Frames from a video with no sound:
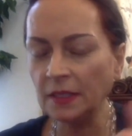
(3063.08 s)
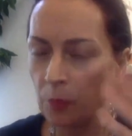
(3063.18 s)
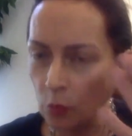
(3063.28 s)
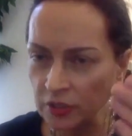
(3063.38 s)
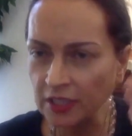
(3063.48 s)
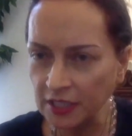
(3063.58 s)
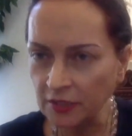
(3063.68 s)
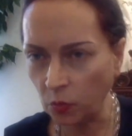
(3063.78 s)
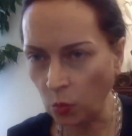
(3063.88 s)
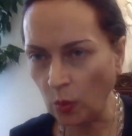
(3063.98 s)
a
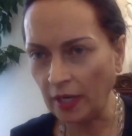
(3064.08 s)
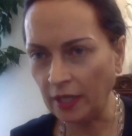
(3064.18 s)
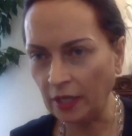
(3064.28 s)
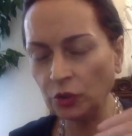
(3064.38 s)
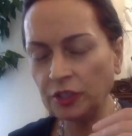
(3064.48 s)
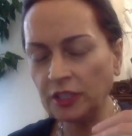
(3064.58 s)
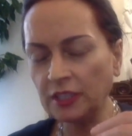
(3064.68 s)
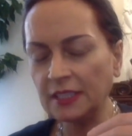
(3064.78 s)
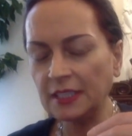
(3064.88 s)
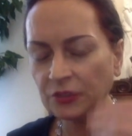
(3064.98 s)
positive way, not
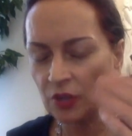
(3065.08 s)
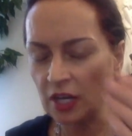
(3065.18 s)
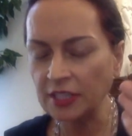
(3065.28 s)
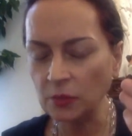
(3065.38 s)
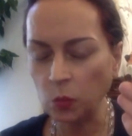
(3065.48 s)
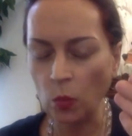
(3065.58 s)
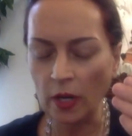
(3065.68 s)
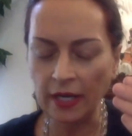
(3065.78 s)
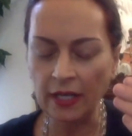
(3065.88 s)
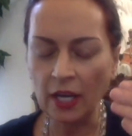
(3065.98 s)
in the destructive
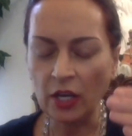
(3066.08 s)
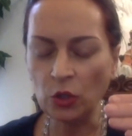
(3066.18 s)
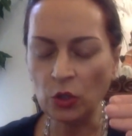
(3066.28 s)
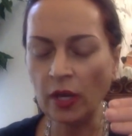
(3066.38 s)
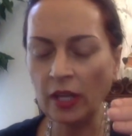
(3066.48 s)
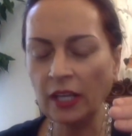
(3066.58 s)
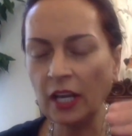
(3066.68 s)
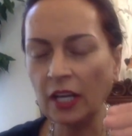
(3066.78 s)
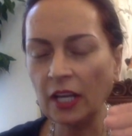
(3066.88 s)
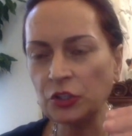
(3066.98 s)
way. You can
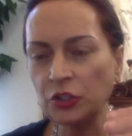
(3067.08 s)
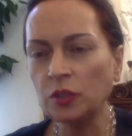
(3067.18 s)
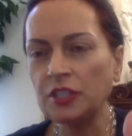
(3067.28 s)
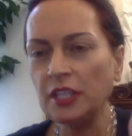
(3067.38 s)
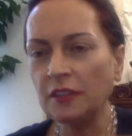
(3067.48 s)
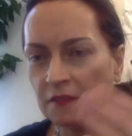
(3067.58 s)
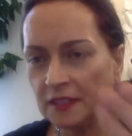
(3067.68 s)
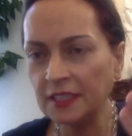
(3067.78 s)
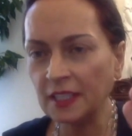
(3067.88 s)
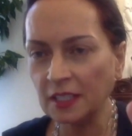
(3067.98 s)
control their
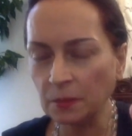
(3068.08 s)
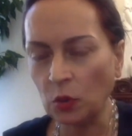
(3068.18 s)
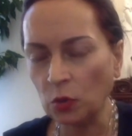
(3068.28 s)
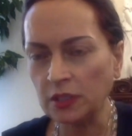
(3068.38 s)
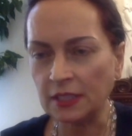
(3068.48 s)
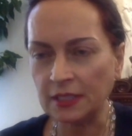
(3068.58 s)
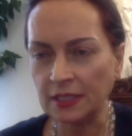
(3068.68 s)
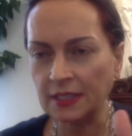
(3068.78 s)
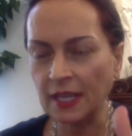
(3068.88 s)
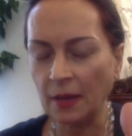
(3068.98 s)
physical
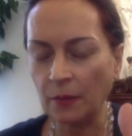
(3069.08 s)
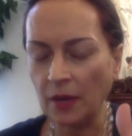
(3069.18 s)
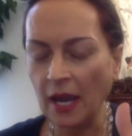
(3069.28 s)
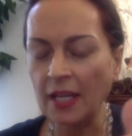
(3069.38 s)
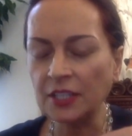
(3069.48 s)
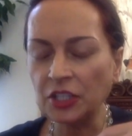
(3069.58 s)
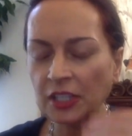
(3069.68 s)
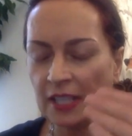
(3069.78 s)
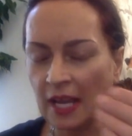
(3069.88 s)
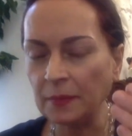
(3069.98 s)
processes
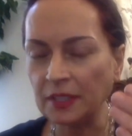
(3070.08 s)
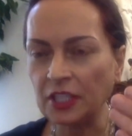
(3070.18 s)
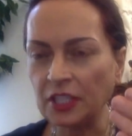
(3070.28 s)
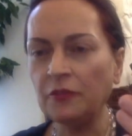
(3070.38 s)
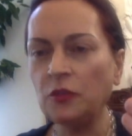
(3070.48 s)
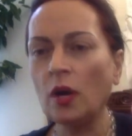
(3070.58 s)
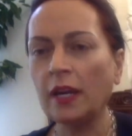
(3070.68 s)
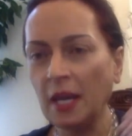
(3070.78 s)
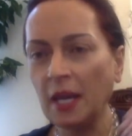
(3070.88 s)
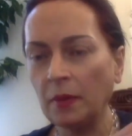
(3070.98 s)
and climate if you
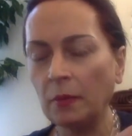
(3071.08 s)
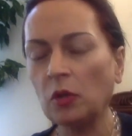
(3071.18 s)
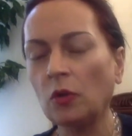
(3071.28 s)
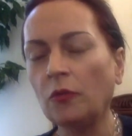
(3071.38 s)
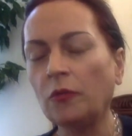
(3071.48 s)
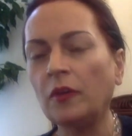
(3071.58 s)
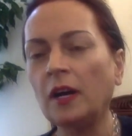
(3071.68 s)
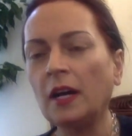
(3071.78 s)
are capable of